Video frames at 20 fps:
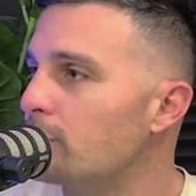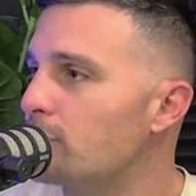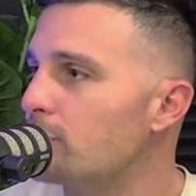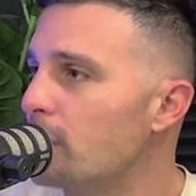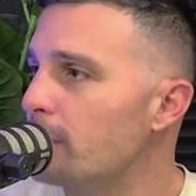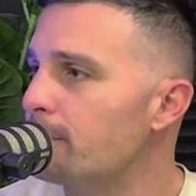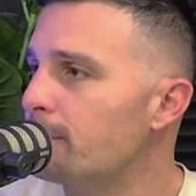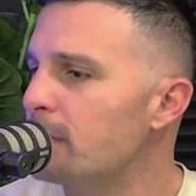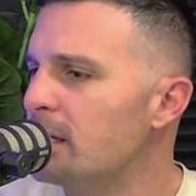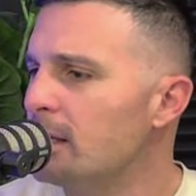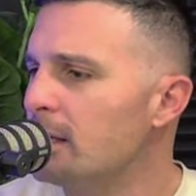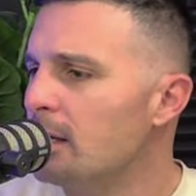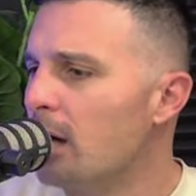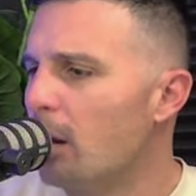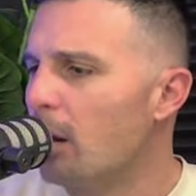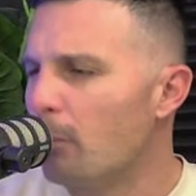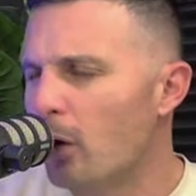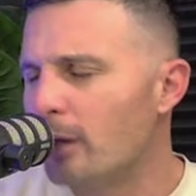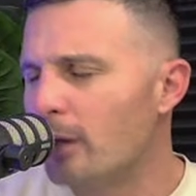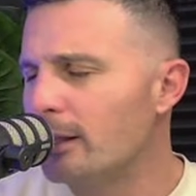So
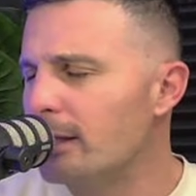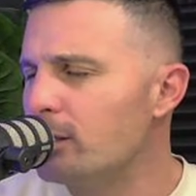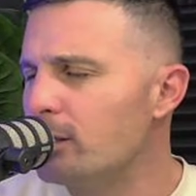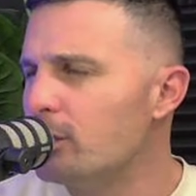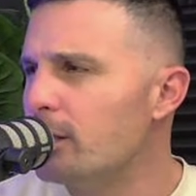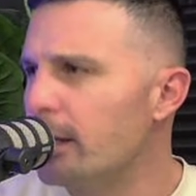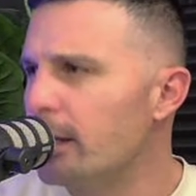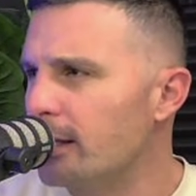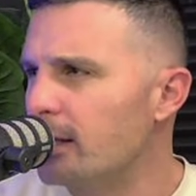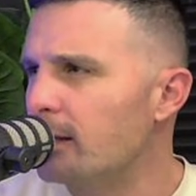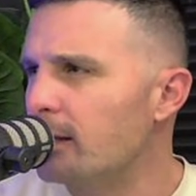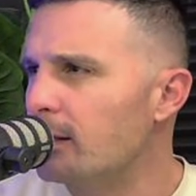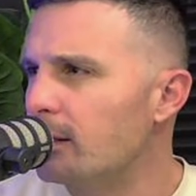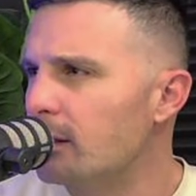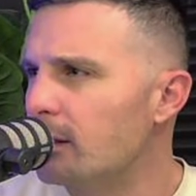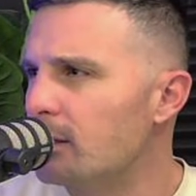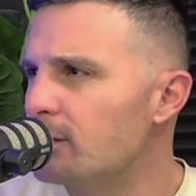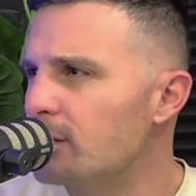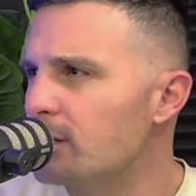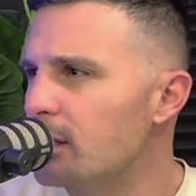I might let you get
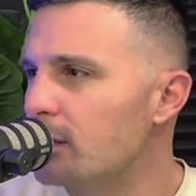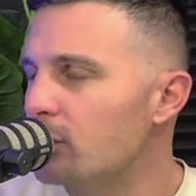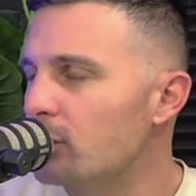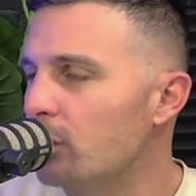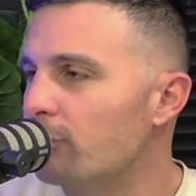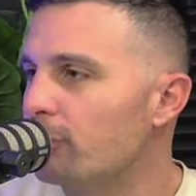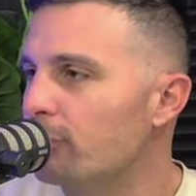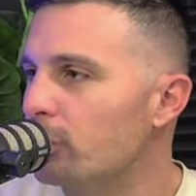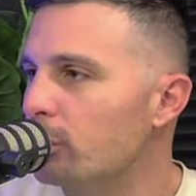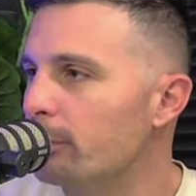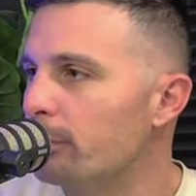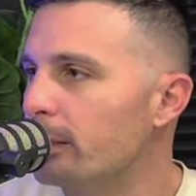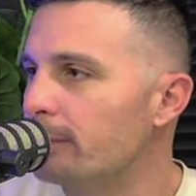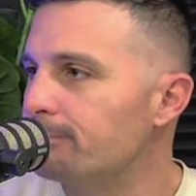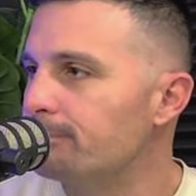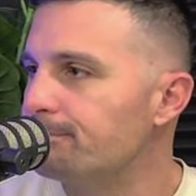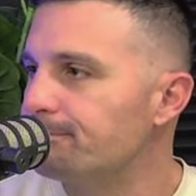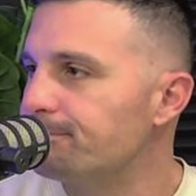things kicked off a little bit.